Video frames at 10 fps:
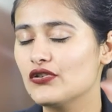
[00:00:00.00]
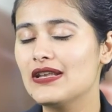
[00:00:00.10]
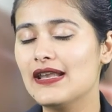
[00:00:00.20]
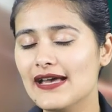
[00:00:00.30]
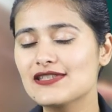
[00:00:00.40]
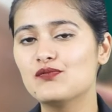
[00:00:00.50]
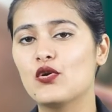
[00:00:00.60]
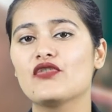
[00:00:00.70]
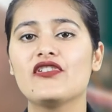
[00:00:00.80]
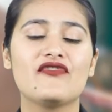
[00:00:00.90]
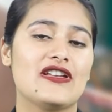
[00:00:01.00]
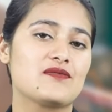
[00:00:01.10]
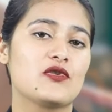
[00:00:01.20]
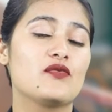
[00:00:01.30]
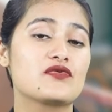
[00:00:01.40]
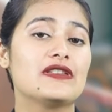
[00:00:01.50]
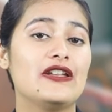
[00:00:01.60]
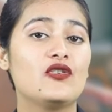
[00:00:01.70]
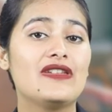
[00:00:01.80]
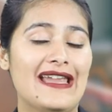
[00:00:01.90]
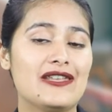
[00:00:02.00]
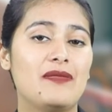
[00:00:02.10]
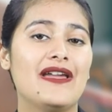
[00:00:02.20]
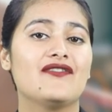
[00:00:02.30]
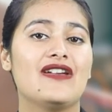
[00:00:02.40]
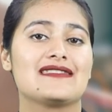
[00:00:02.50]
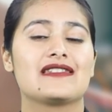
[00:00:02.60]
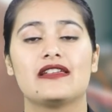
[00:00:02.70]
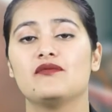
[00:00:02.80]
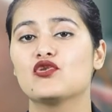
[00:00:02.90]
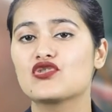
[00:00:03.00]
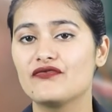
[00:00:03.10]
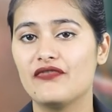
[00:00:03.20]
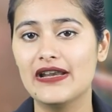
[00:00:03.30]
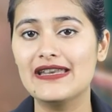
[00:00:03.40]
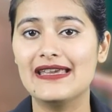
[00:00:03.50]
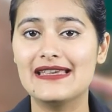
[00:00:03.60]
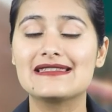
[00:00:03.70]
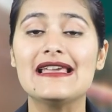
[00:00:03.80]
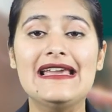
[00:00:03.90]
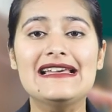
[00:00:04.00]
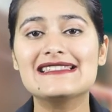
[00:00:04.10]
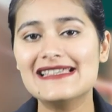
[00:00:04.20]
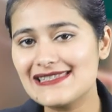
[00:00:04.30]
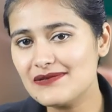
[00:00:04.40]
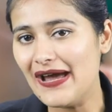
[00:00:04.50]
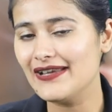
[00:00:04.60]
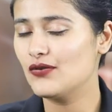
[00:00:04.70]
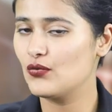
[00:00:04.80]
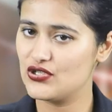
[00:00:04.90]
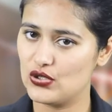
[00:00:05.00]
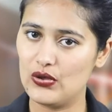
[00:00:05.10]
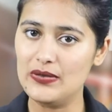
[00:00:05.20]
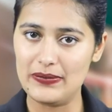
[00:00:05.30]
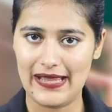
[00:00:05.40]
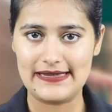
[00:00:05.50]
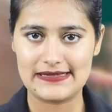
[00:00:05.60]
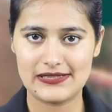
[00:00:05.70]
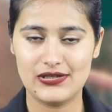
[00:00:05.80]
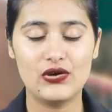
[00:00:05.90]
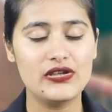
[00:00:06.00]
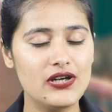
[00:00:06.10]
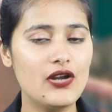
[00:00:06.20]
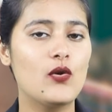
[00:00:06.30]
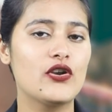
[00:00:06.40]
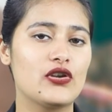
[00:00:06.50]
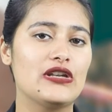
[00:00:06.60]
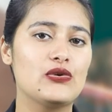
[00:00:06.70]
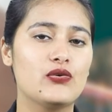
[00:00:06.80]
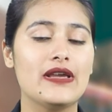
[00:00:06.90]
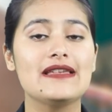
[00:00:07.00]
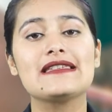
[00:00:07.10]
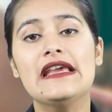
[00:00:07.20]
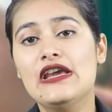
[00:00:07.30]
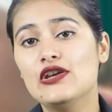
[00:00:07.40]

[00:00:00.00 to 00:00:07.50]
or the last mode of investment option that you get by investing in mutual fund is systematic withdrawal plans. Now here what you can do is